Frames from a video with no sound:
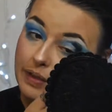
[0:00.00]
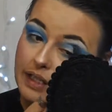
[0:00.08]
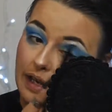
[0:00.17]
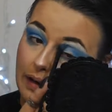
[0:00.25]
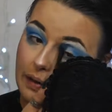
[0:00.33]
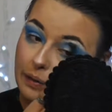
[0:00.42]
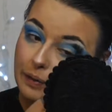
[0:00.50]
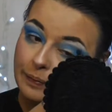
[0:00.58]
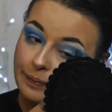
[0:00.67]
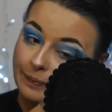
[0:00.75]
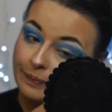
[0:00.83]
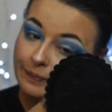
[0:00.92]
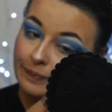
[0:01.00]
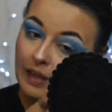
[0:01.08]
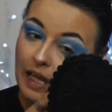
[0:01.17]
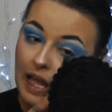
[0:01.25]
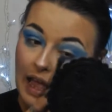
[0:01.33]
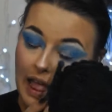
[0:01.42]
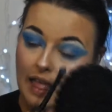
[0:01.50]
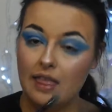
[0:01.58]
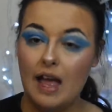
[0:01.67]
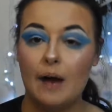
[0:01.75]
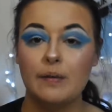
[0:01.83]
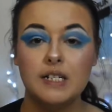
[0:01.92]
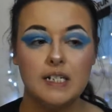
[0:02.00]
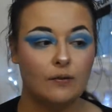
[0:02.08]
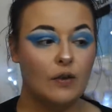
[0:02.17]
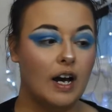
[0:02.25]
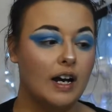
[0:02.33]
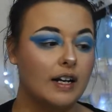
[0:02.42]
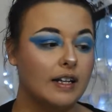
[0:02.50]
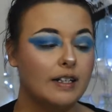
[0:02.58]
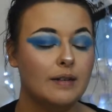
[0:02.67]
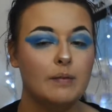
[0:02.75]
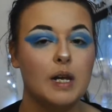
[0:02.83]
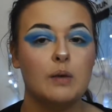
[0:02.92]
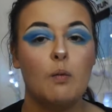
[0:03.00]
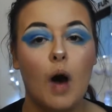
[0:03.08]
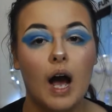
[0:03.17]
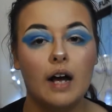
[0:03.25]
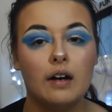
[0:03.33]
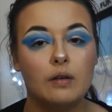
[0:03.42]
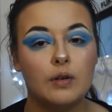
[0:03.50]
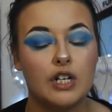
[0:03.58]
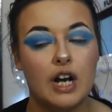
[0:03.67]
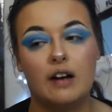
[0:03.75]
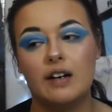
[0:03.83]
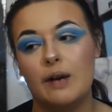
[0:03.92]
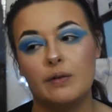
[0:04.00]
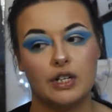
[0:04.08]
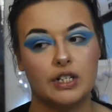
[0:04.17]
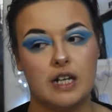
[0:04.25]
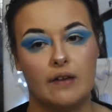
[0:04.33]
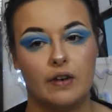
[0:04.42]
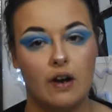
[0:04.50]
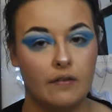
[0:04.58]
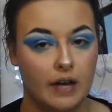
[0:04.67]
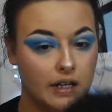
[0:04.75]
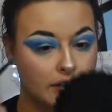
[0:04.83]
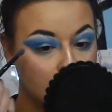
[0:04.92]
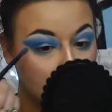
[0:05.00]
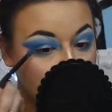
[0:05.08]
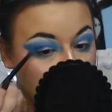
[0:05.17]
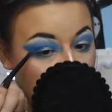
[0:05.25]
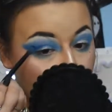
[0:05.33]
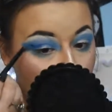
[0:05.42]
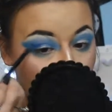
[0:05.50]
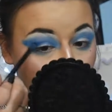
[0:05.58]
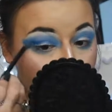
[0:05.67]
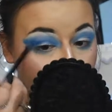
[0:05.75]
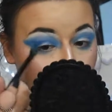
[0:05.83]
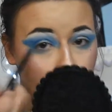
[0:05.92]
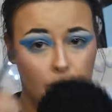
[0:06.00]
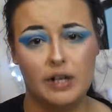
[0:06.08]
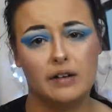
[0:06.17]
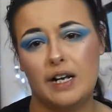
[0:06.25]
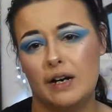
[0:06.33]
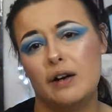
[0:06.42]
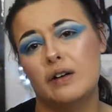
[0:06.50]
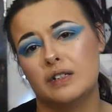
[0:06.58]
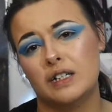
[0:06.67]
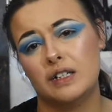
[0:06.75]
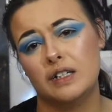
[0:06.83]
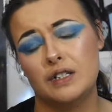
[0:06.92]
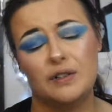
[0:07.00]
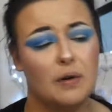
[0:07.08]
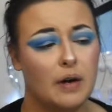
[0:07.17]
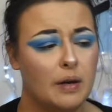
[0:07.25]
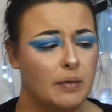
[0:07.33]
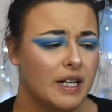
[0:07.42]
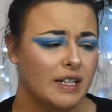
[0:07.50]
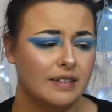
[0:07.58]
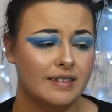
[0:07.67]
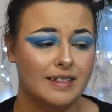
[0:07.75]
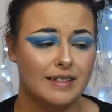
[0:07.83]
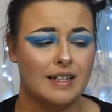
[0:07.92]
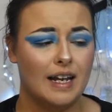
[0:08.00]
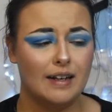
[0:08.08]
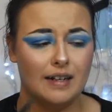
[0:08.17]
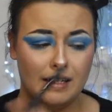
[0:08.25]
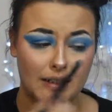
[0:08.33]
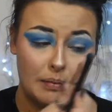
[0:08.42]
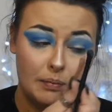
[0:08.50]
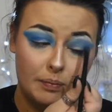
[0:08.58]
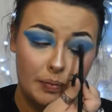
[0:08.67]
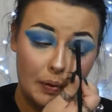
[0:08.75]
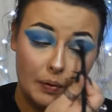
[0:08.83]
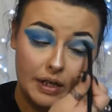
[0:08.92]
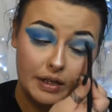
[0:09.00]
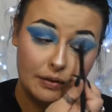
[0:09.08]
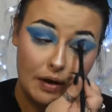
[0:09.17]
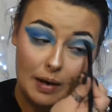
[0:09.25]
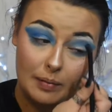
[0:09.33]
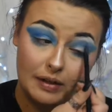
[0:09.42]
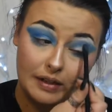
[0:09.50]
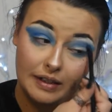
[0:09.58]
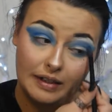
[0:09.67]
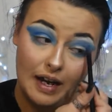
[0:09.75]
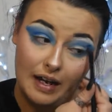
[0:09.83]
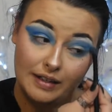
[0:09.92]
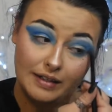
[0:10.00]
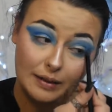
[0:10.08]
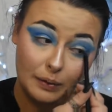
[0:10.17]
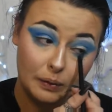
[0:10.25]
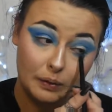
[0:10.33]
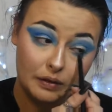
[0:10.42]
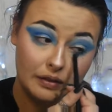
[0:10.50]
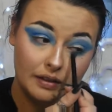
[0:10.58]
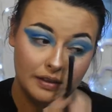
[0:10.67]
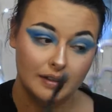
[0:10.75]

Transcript: So that was fun. Meanwhile, Rochelle and I were just stuffing our faces. We're the real heroes in this story. We didn't get into boy drama in high school.